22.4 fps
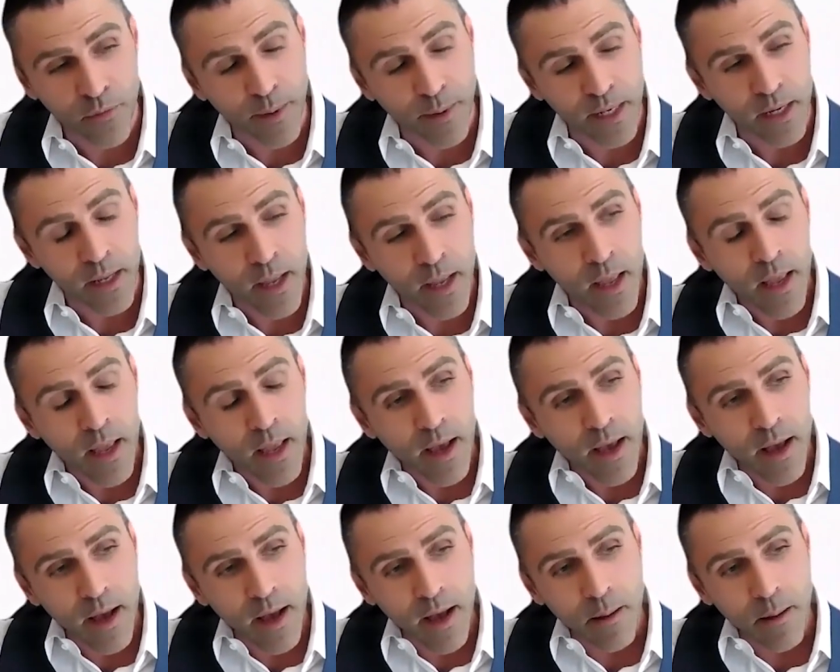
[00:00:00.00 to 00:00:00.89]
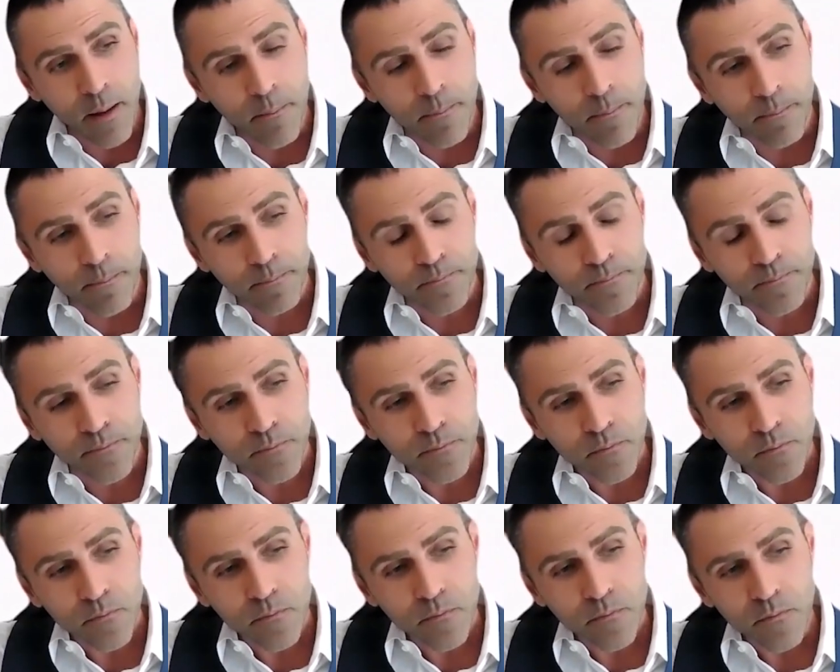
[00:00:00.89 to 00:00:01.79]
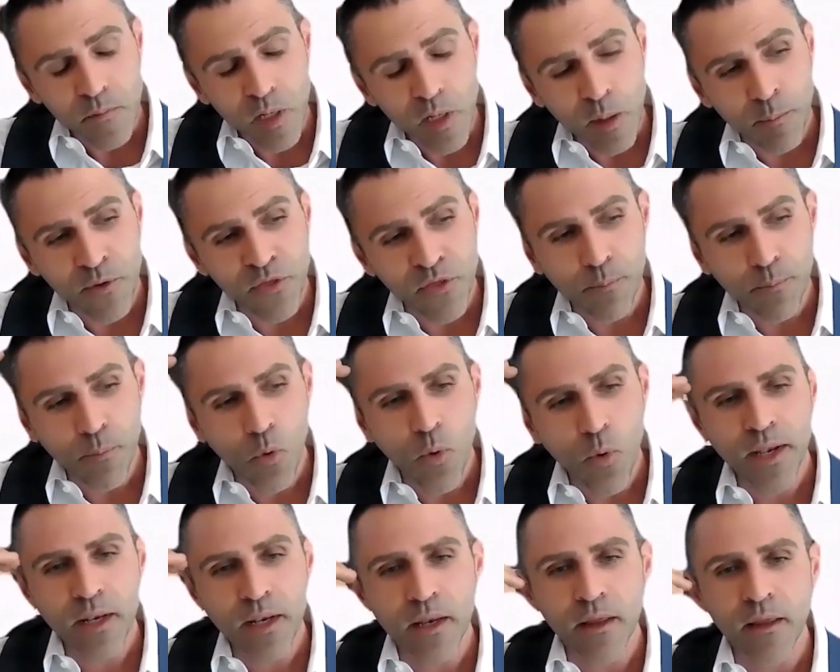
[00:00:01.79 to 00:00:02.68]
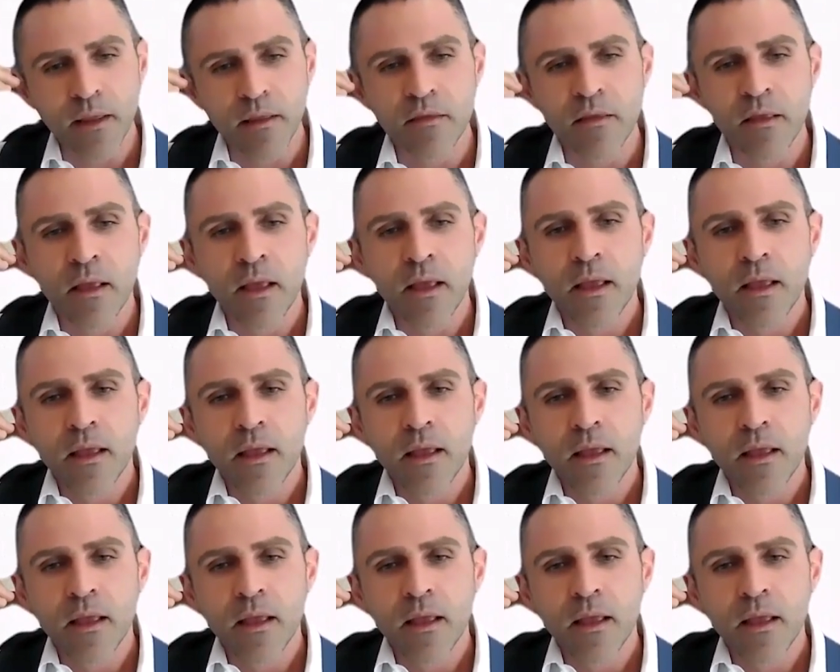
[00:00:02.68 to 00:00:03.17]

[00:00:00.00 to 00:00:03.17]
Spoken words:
But the point is,